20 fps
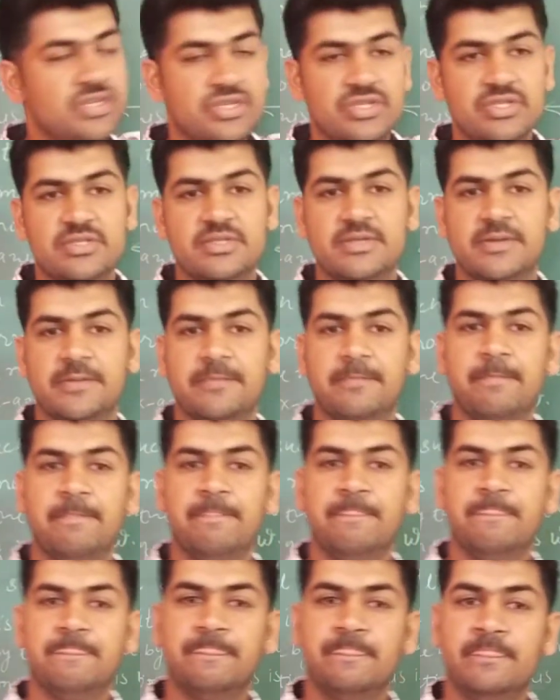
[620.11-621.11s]
is
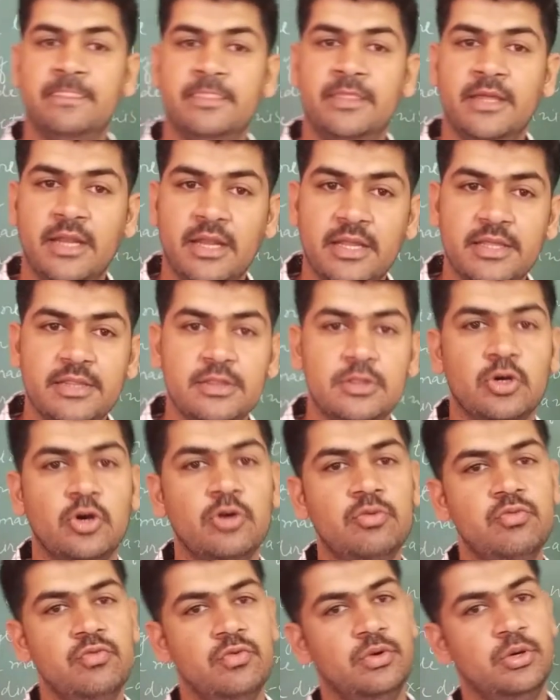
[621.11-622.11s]
the length
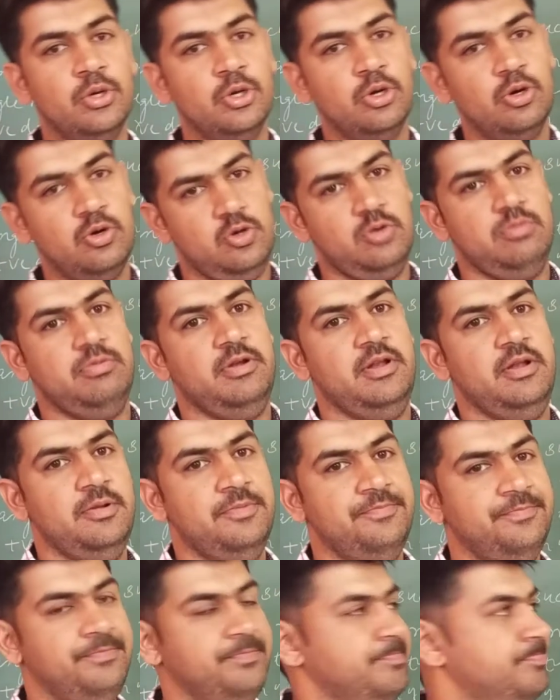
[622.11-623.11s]
of normal.
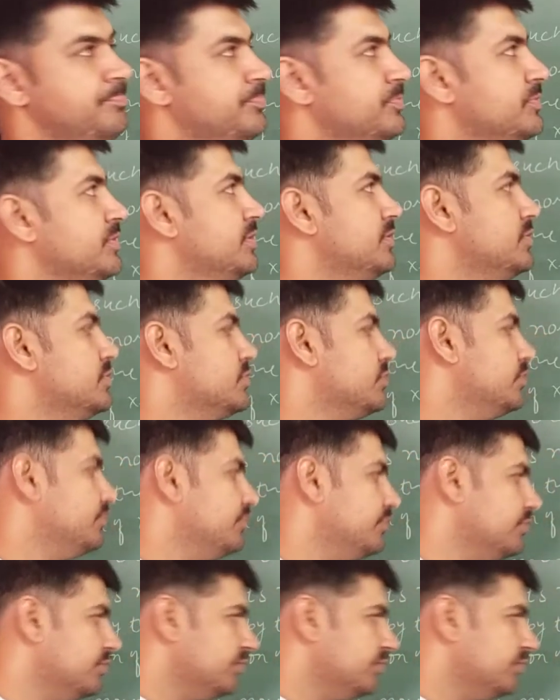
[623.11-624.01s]
So